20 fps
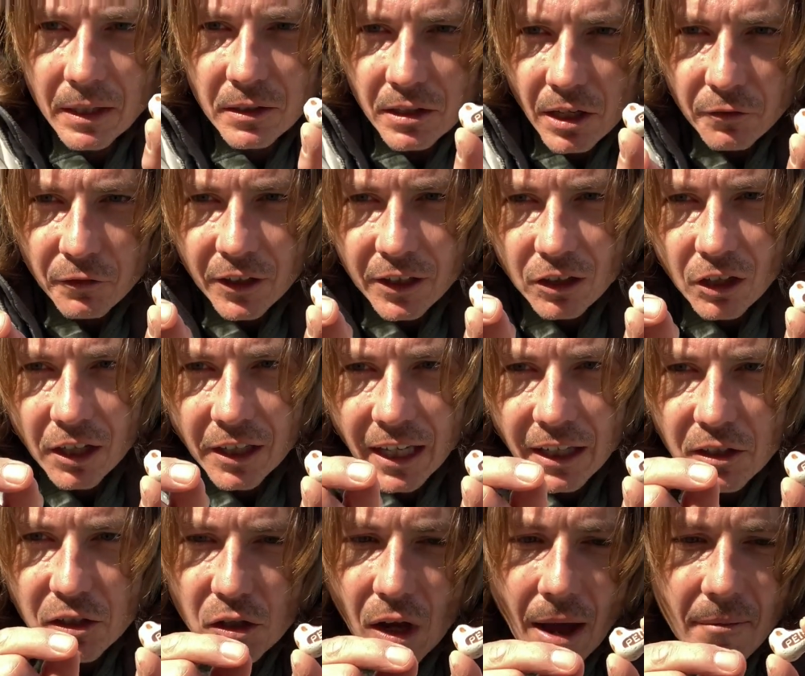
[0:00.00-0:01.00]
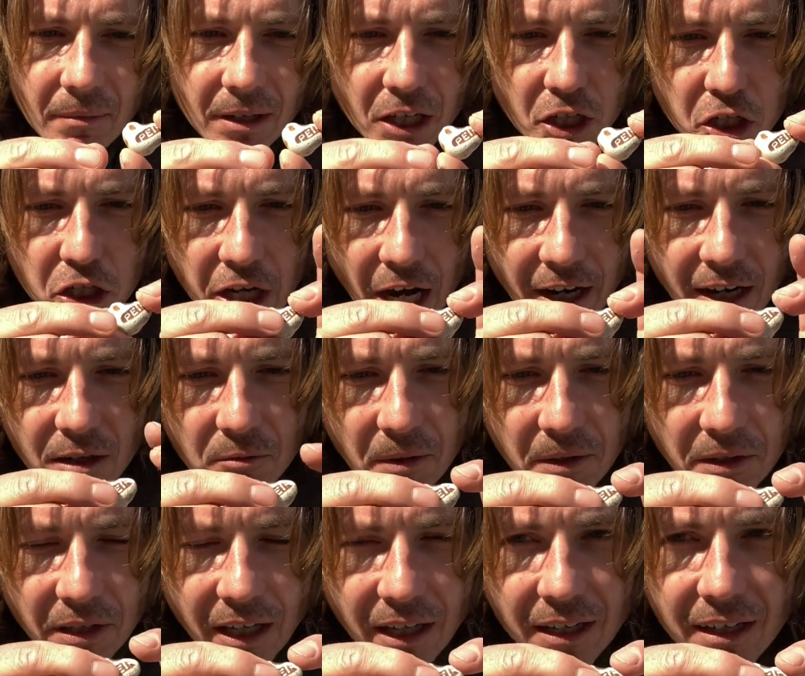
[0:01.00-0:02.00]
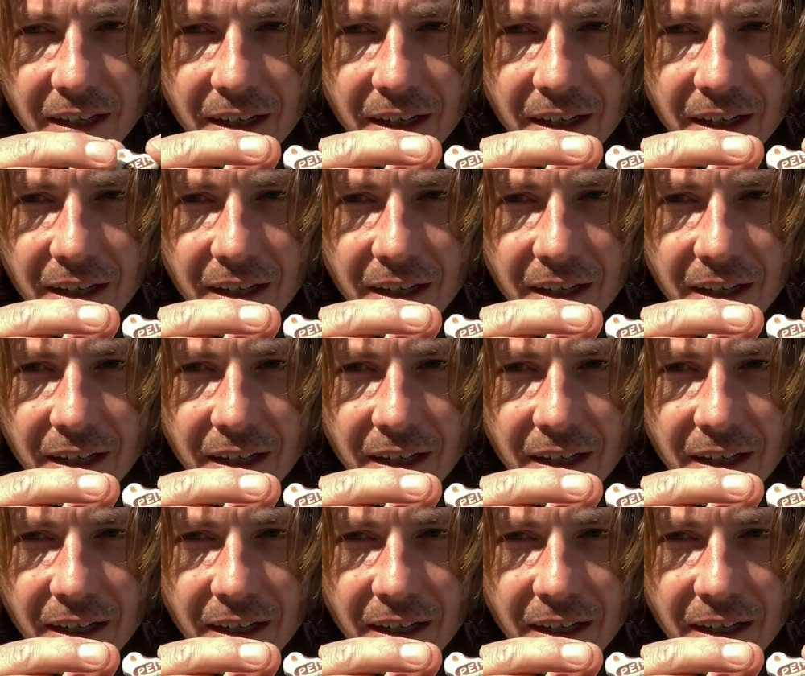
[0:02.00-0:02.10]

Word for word: different looking, so I'm going to share it with you.